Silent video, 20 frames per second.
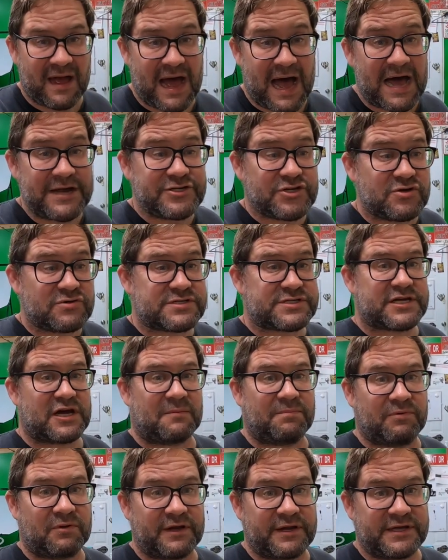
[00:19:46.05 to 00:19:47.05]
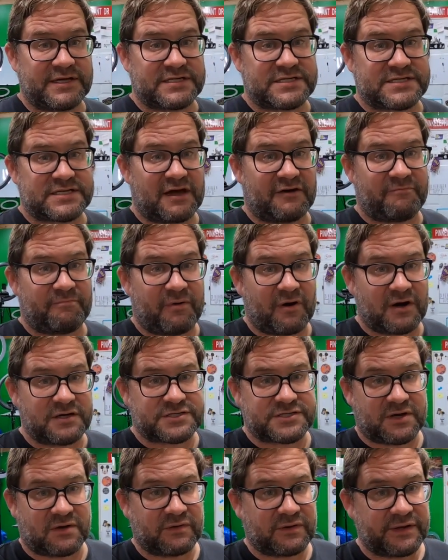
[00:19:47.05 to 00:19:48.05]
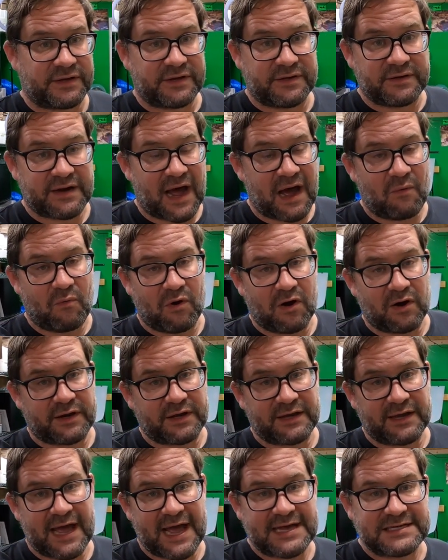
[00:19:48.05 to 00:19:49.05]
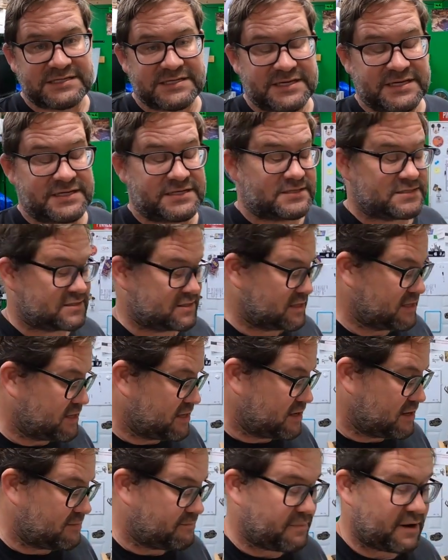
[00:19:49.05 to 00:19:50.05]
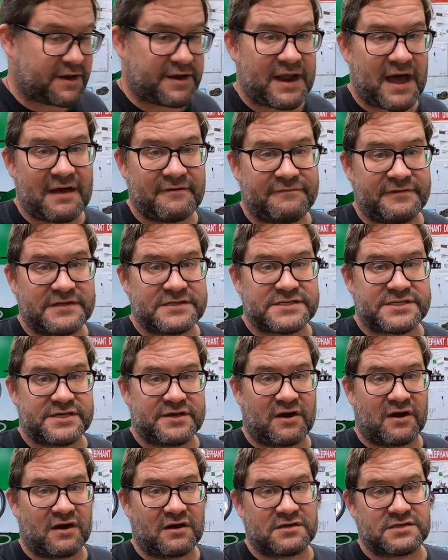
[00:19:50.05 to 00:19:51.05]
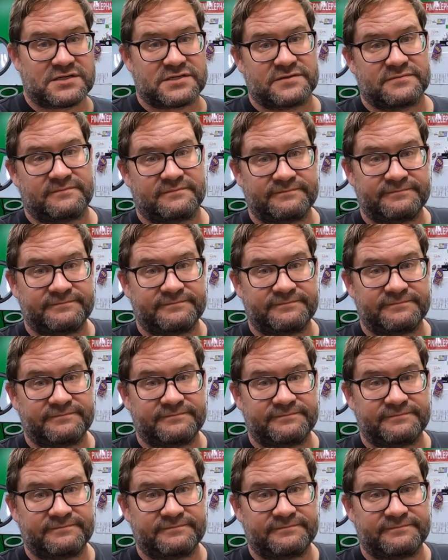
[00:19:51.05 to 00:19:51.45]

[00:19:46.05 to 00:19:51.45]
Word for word: I do sell plenty of stuff parts only, not working as is, but not VCRs.